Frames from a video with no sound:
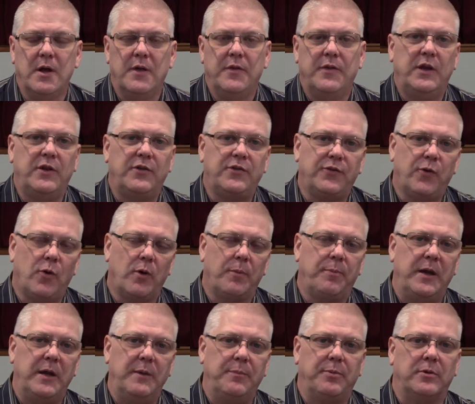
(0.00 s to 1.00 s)
These four
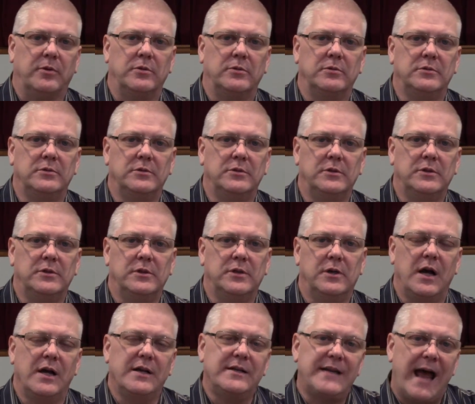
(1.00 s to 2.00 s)
people
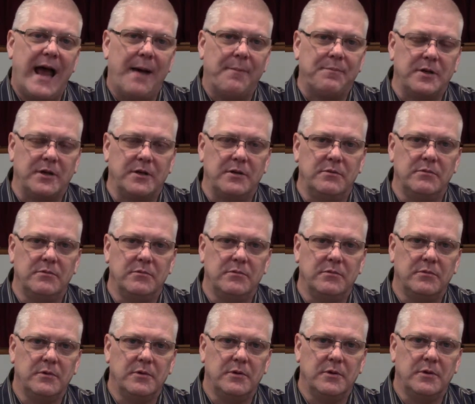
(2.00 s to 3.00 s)
adapted,
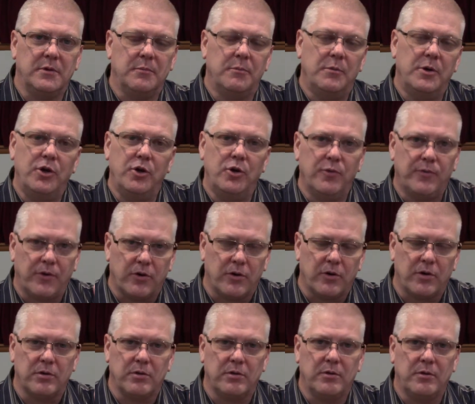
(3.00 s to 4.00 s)
maneuvered,
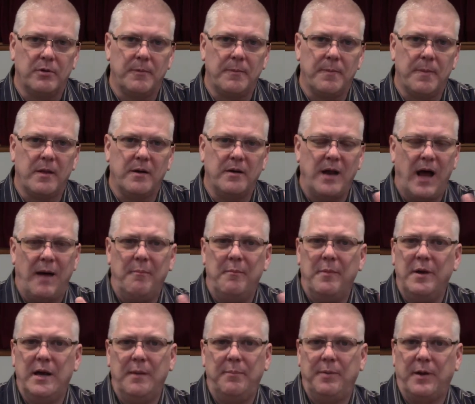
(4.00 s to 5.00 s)
not
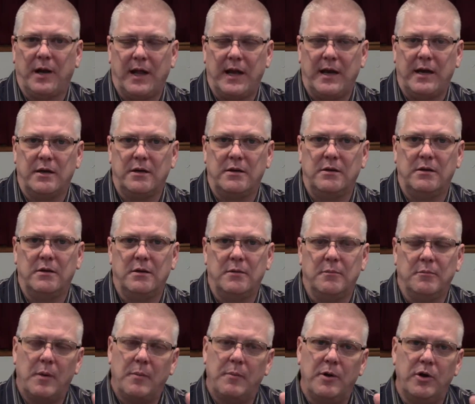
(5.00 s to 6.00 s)
manipulated,
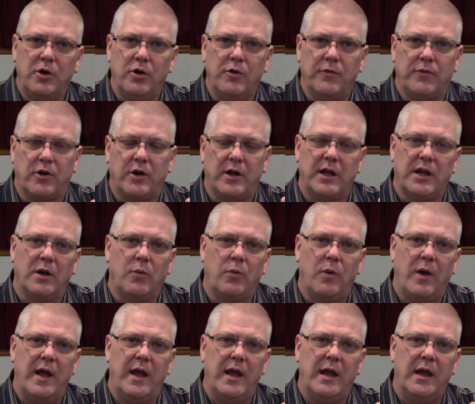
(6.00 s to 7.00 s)
but maneuvered in a
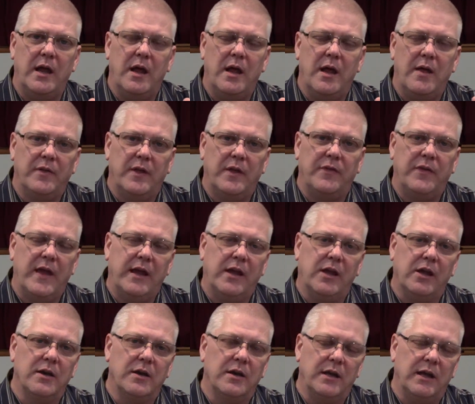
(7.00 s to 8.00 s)
way that they
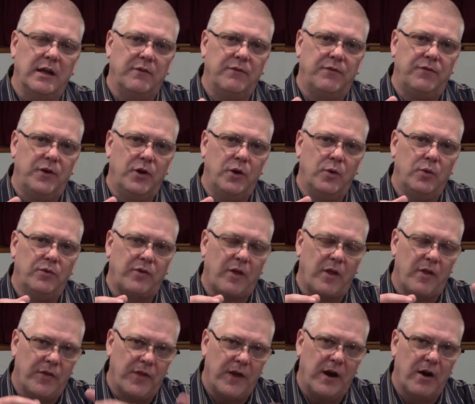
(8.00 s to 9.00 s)
could infuse
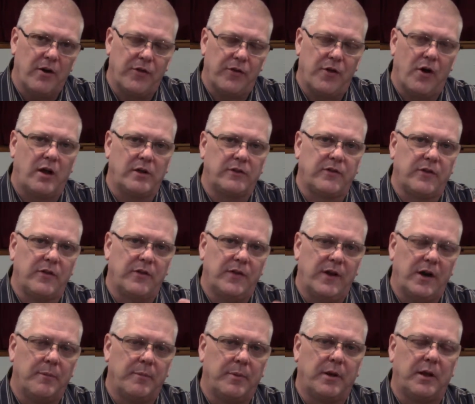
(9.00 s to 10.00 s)
their thoughts,
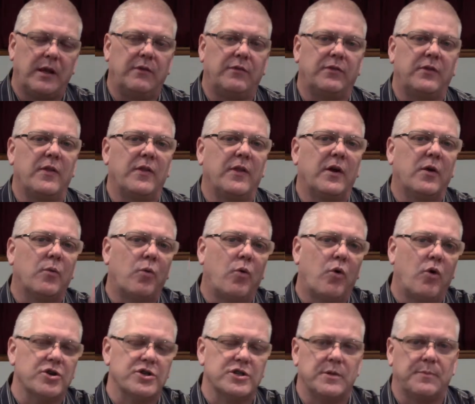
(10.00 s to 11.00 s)
their beliefs, their
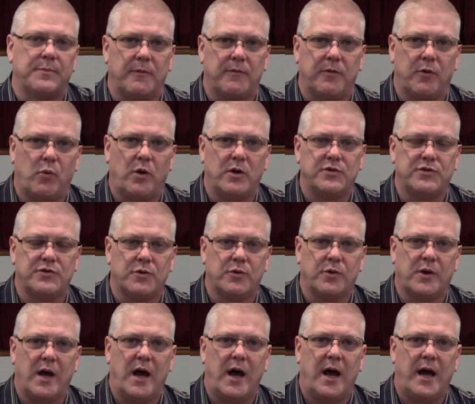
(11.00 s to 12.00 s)
worship of the one true
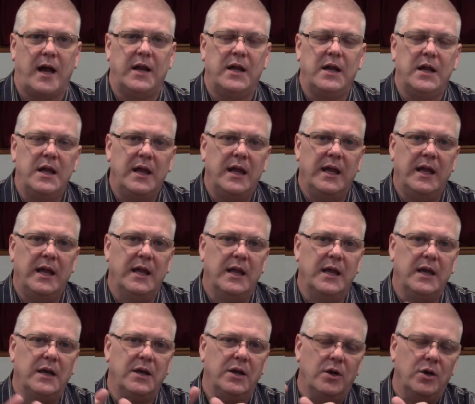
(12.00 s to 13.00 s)
God
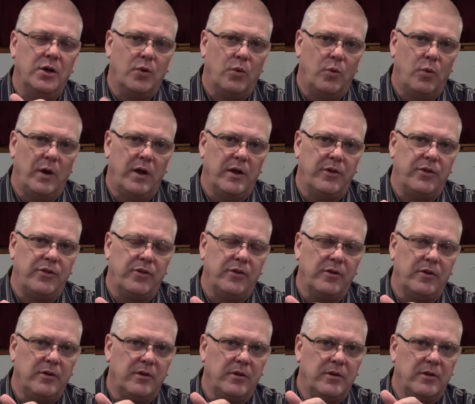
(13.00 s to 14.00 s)
in with
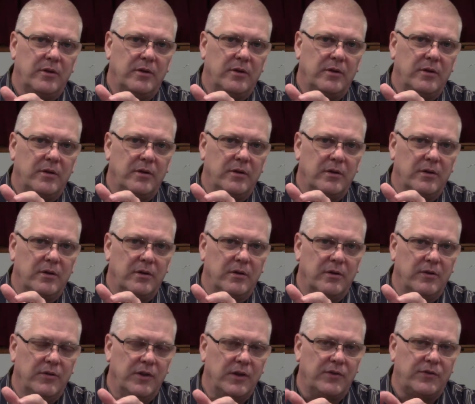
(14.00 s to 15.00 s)

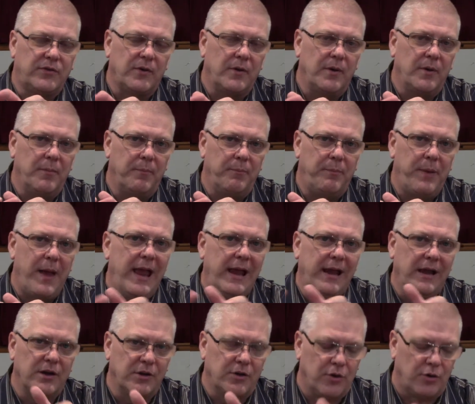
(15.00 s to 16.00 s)
this
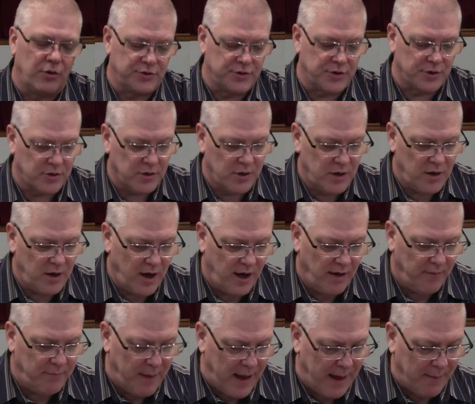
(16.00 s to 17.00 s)
pagan culture
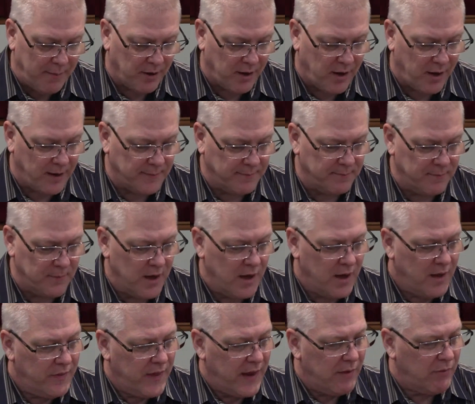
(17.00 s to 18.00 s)
of Babylon.
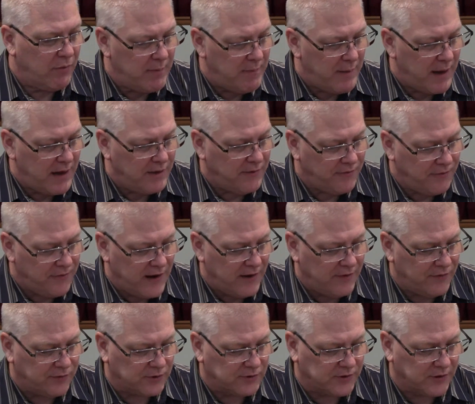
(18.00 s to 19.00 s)
They remained
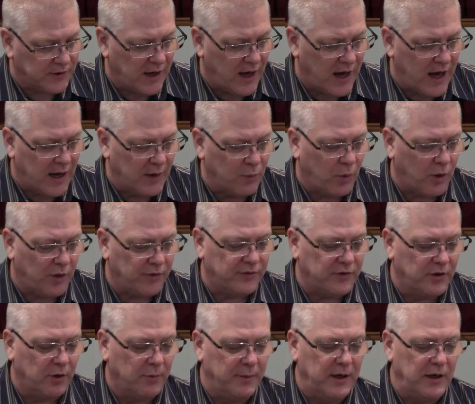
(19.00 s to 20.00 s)
faithful to God while
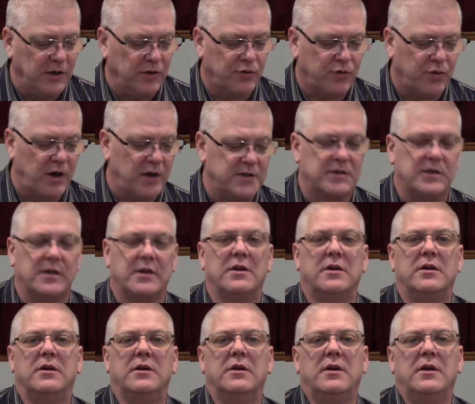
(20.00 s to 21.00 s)
still being
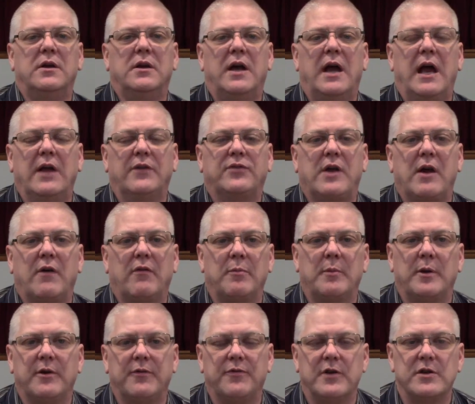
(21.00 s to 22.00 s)
trusted as
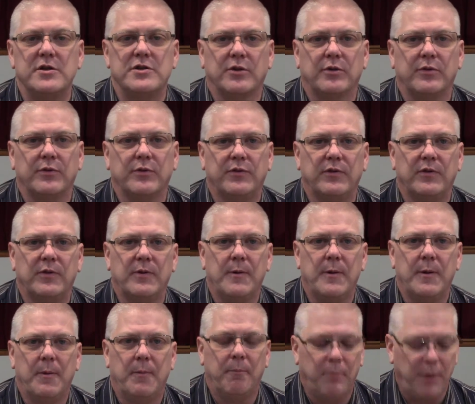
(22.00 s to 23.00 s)
government officials
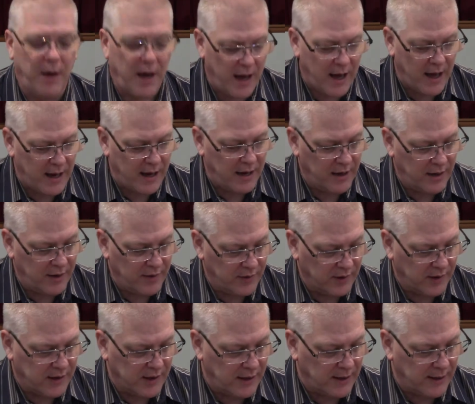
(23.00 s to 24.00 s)
by
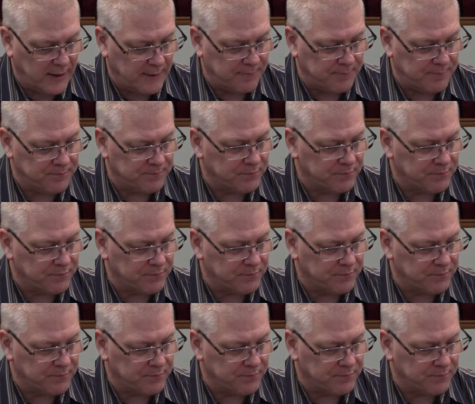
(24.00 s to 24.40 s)
the king.